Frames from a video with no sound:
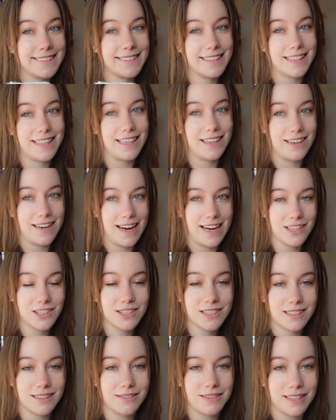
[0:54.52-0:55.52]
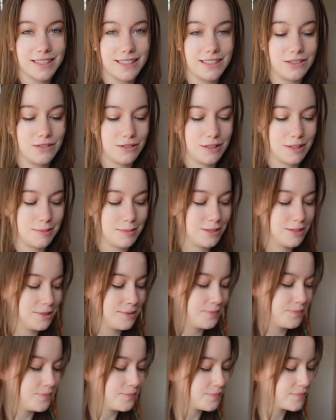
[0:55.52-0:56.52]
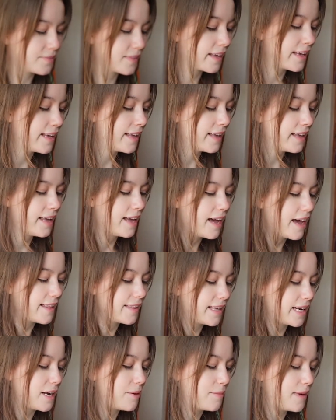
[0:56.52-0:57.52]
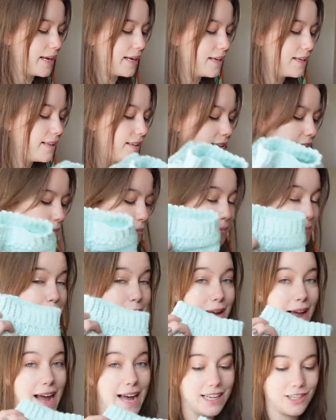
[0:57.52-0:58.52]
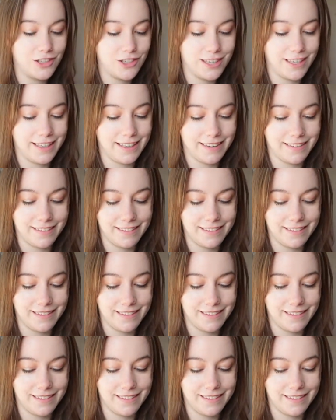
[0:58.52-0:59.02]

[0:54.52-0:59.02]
they're actually really adorable. And then I made matching